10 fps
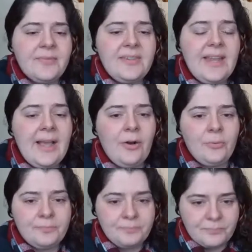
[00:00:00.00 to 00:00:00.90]

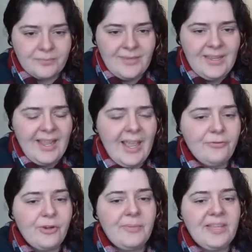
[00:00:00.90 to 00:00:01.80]
Now,
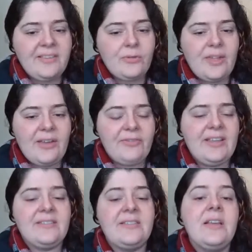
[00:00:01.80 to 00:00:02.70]
after it makes it through that phase,